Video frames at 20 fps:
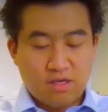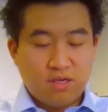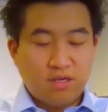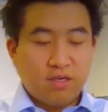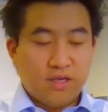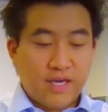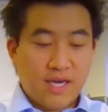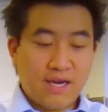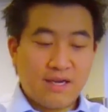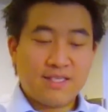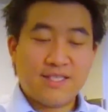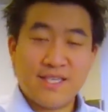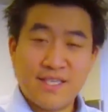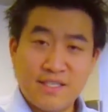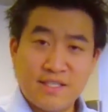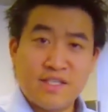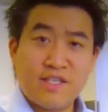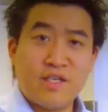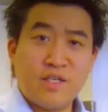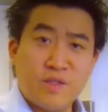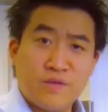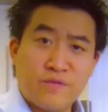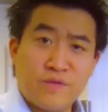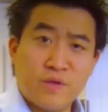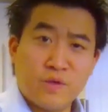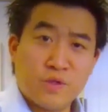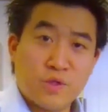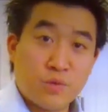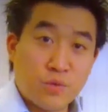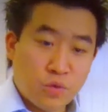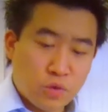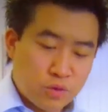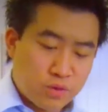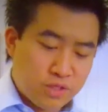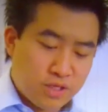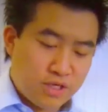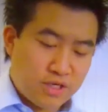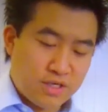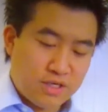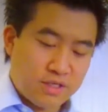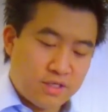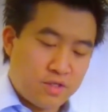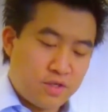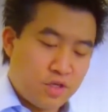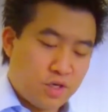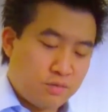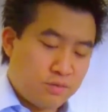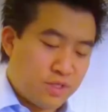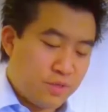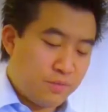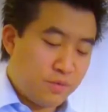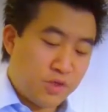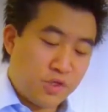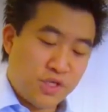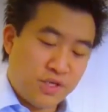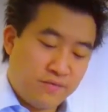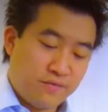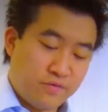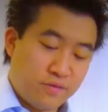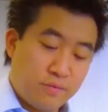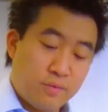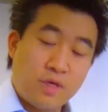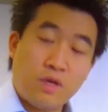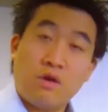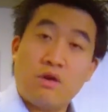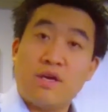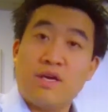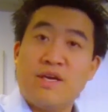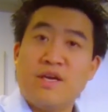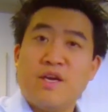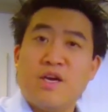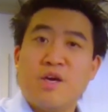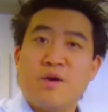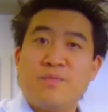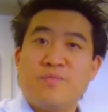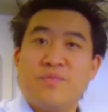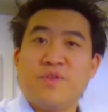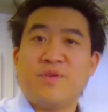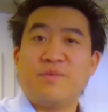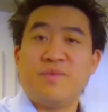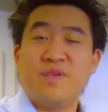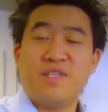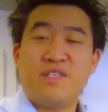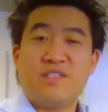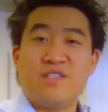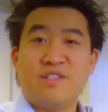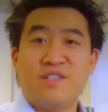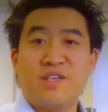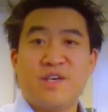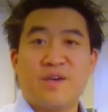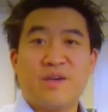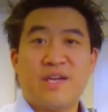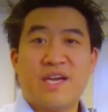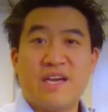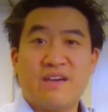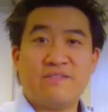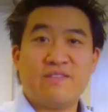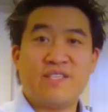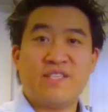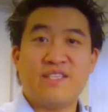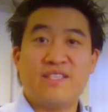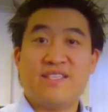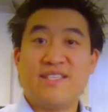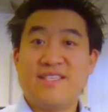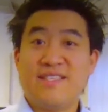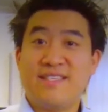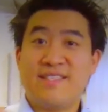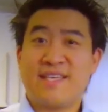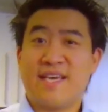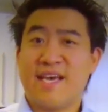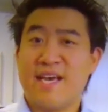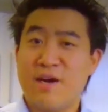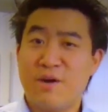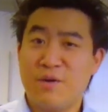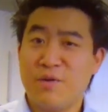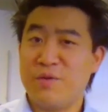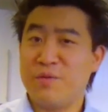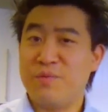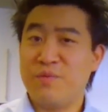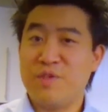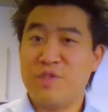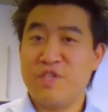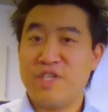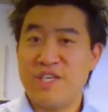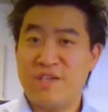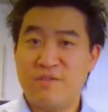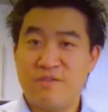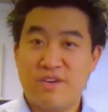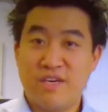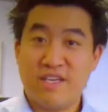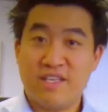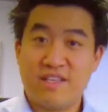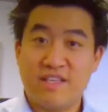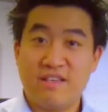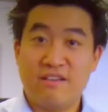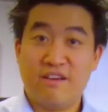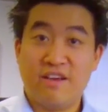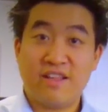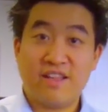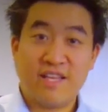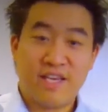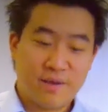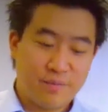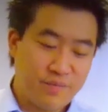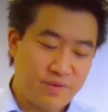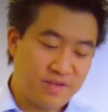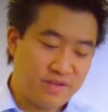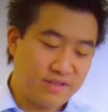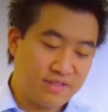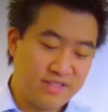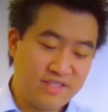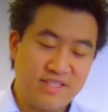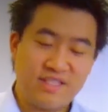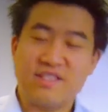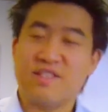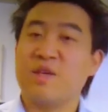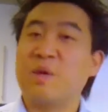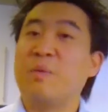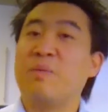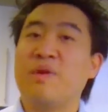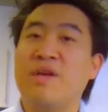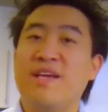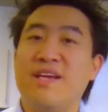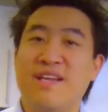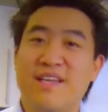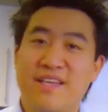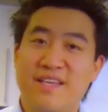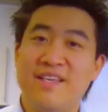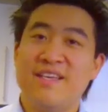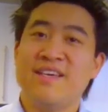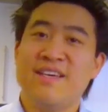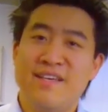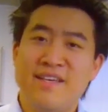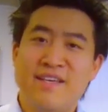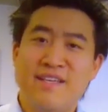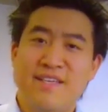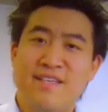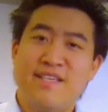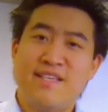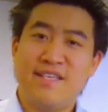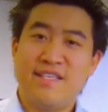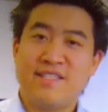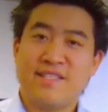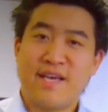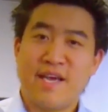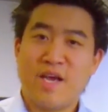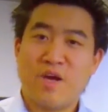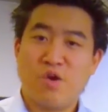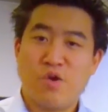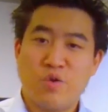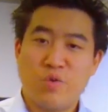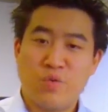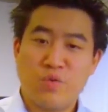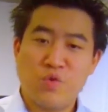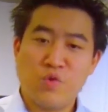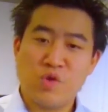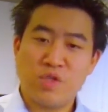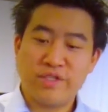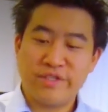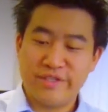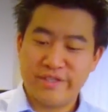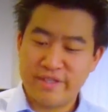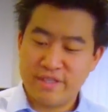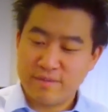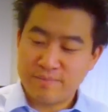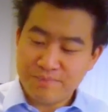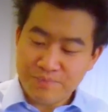Now I tend to use filter water. It stops the machine from clogging up. It means you don't have to descale the machine or anything like that, because this is completely descaled water.